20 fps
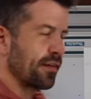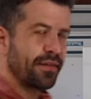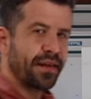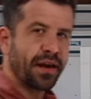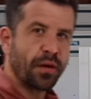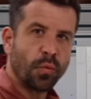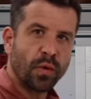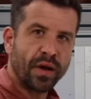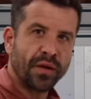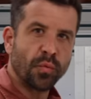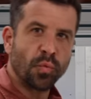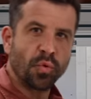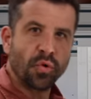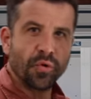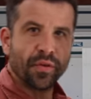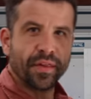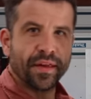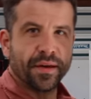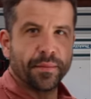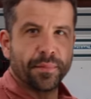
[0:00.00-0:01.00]
in that one
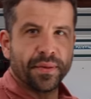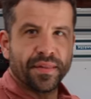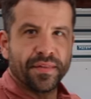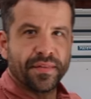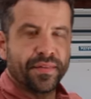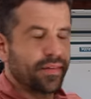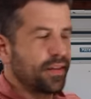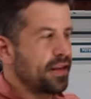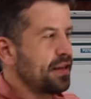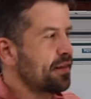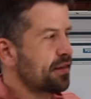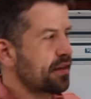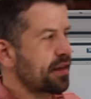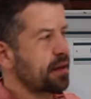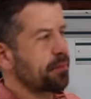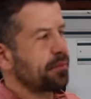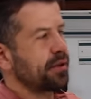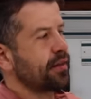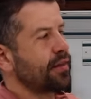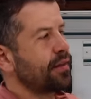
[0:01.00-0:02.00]
wall there, but these
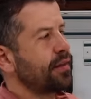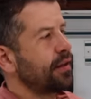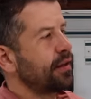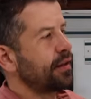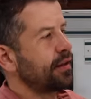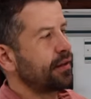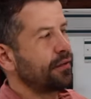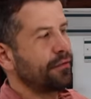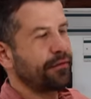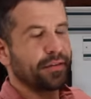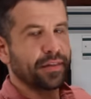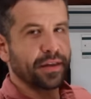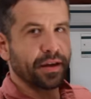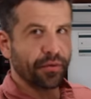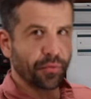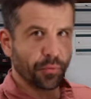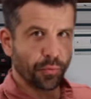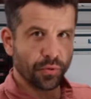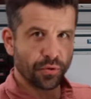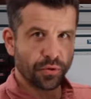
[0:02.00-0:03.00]
cabinets here are for the
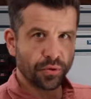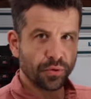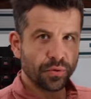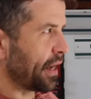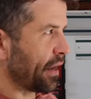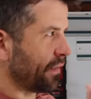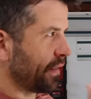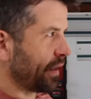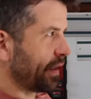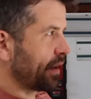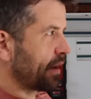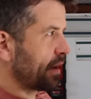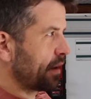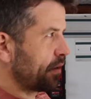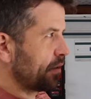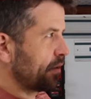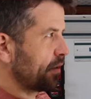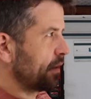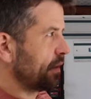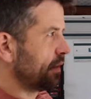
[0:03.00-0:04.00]
other wall, and they
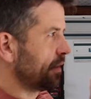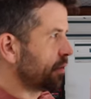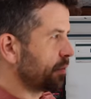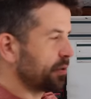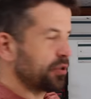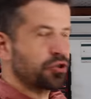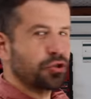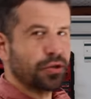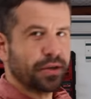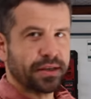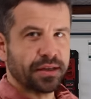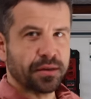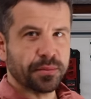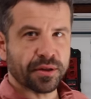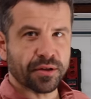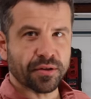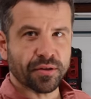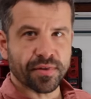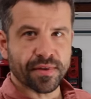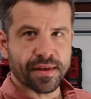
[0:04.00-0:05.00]
are a little bit tricky
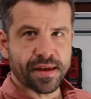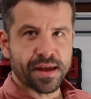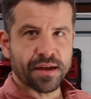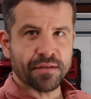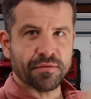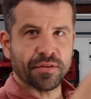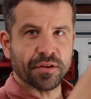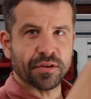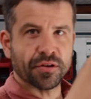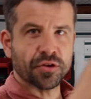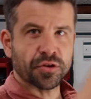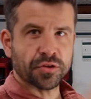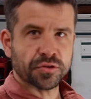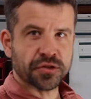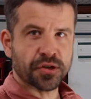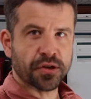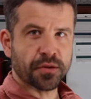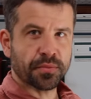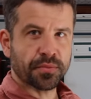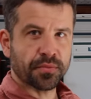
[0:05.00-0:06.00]
because they have the
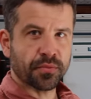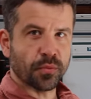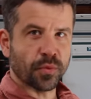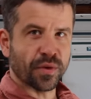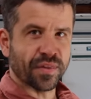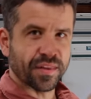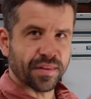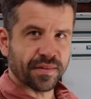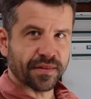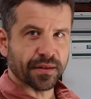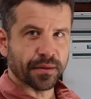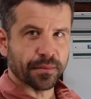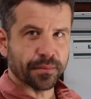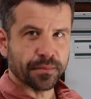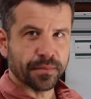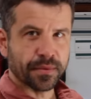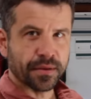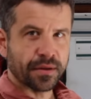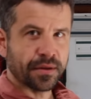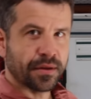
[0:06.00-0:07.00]
cooktop within
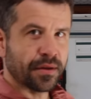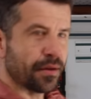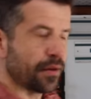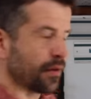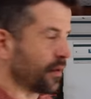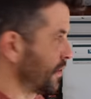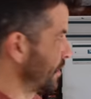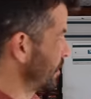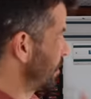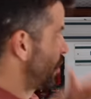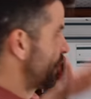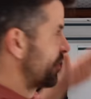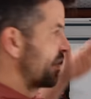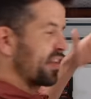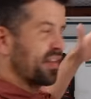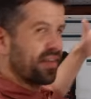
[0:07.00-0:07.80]
them on the